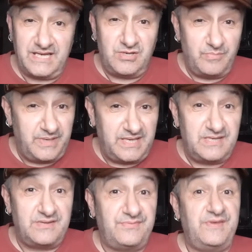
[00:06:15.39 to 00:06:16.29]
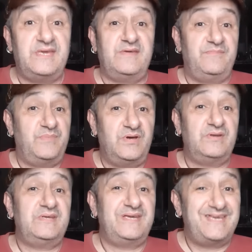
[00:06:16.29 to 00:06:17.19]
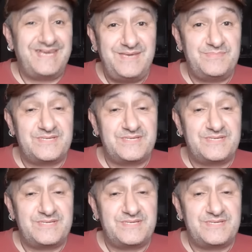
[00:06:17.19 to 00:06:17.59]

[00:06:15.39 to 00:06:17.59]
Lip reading: And you're beginning to think, if Burton can keep